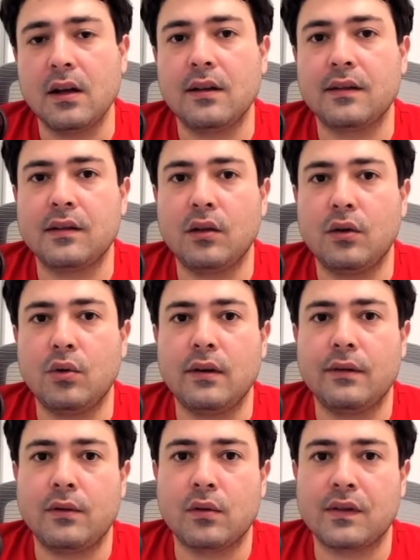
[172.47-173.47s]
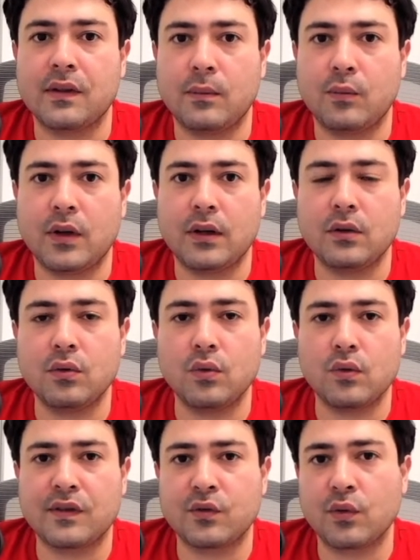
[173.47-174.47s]
So if you're someone
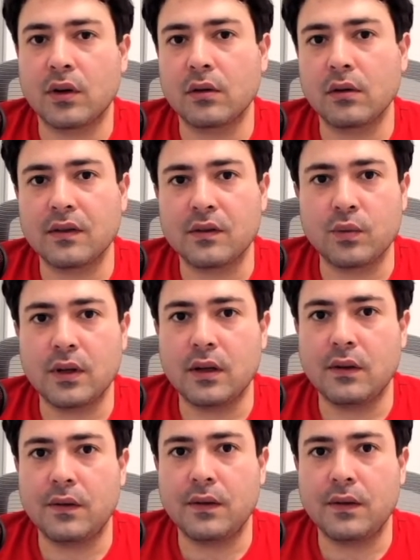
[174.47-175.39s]
who struggles with